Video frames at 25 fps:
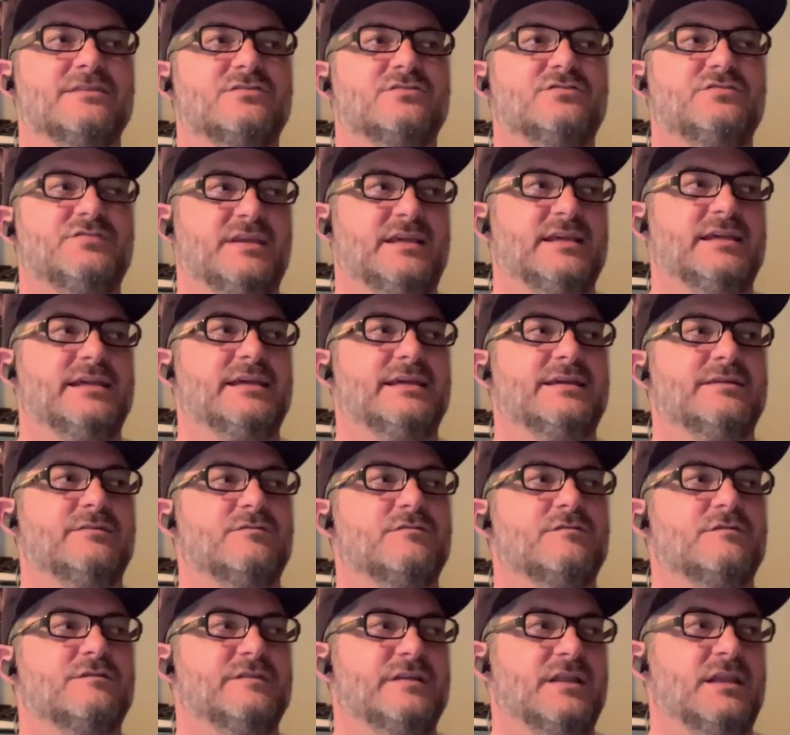
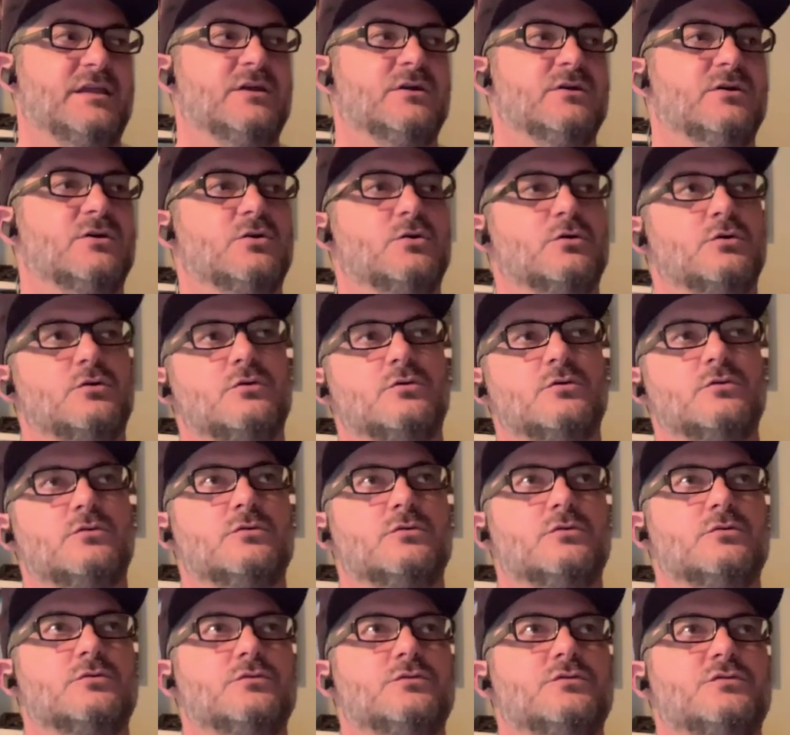seen
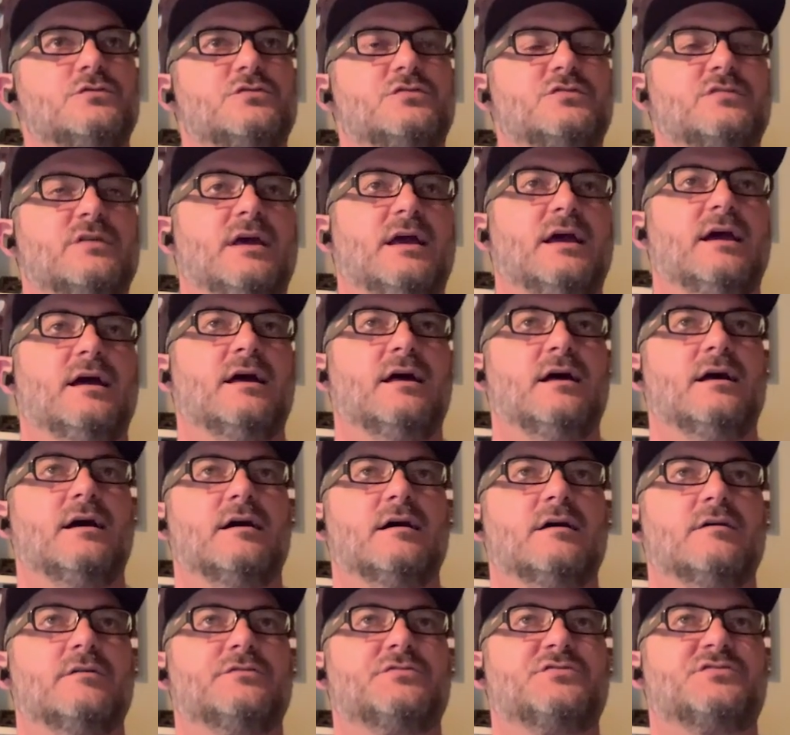videos
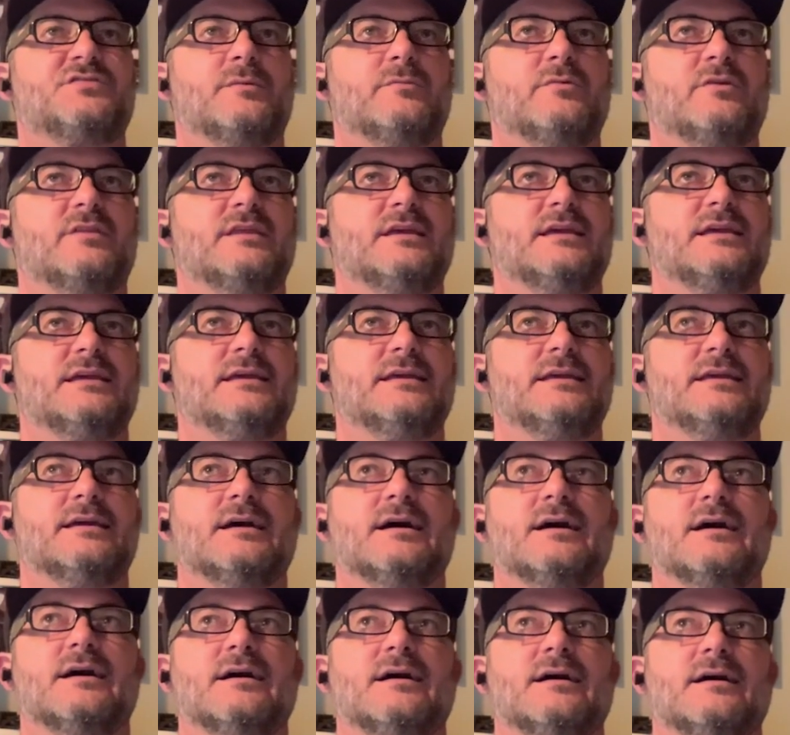of some of the
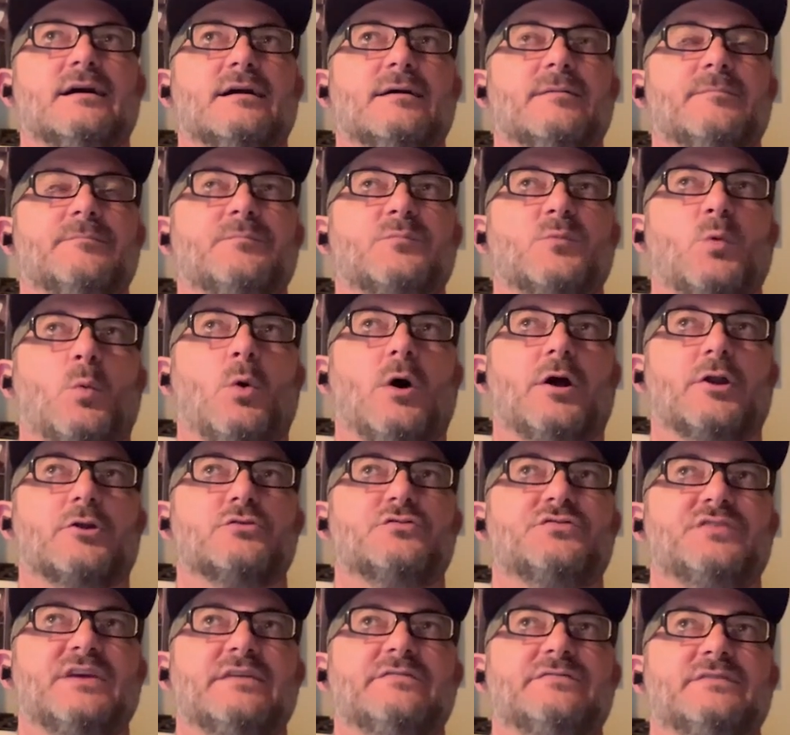water
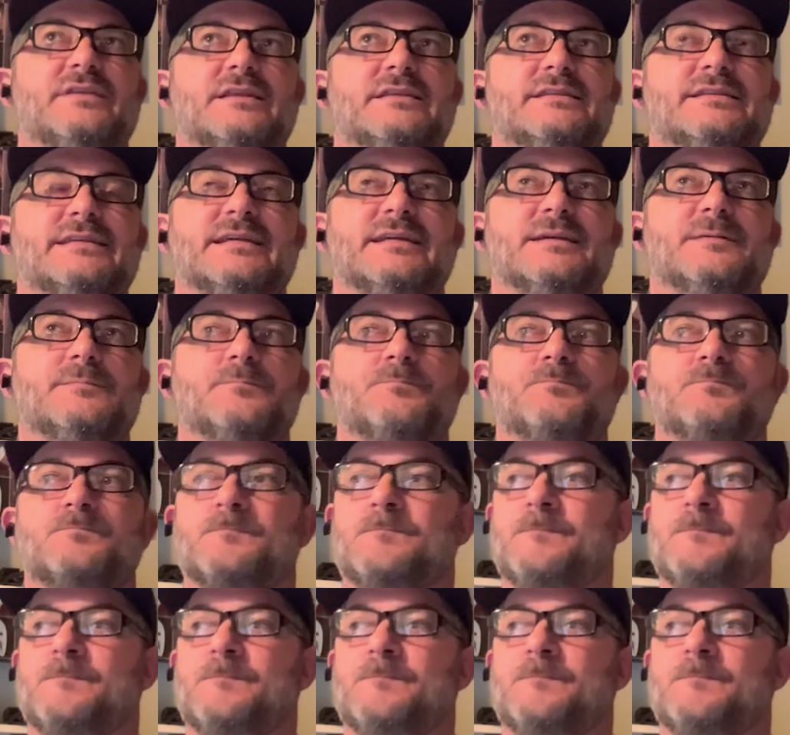safety team,